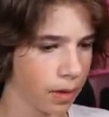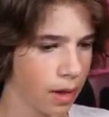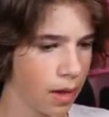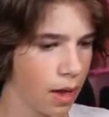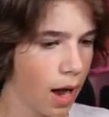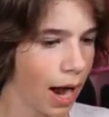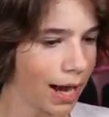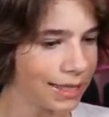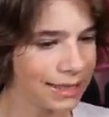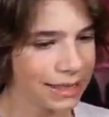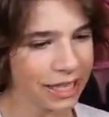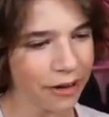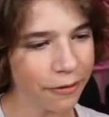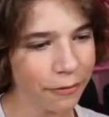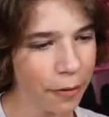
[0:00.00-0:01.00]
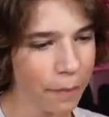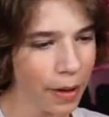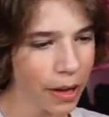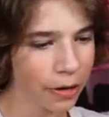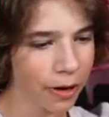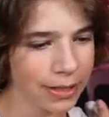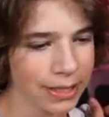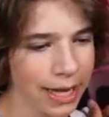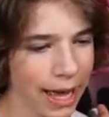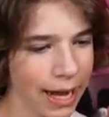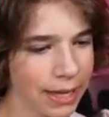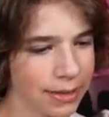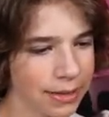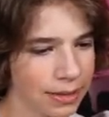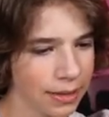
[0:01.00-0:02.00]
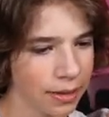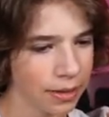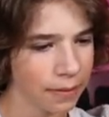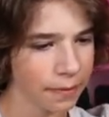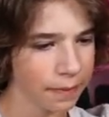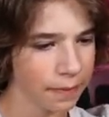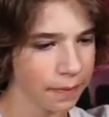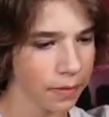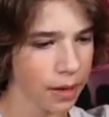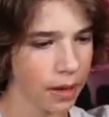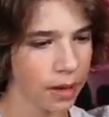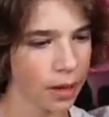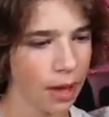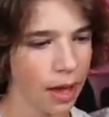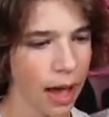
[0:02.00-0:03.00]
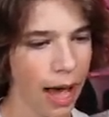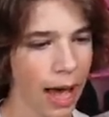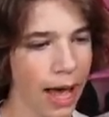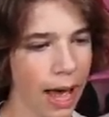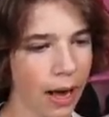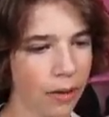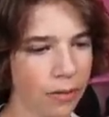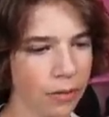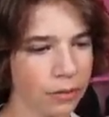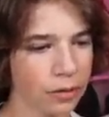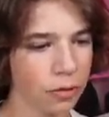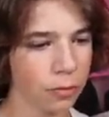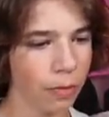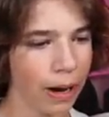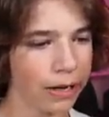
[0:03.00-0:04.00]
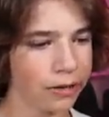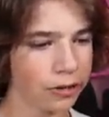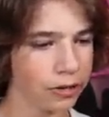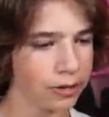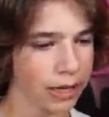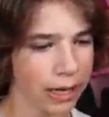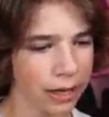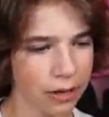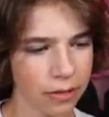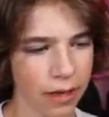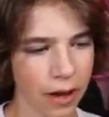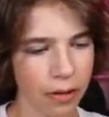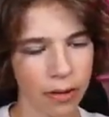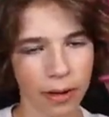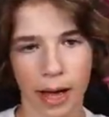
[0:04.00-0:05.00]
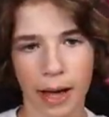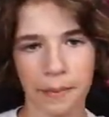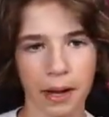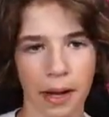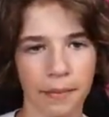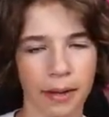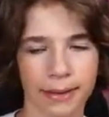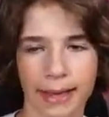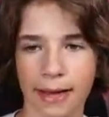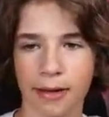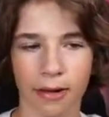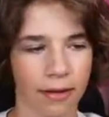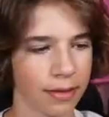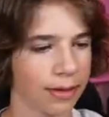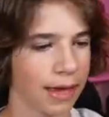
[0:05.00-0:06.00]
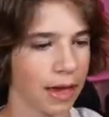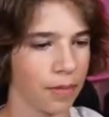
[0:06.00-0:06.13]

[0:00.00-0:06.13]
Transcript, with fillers: I see a football crazy edits. I, I don't do wagers. Thank you, though. I'm, I'm not that good at the game.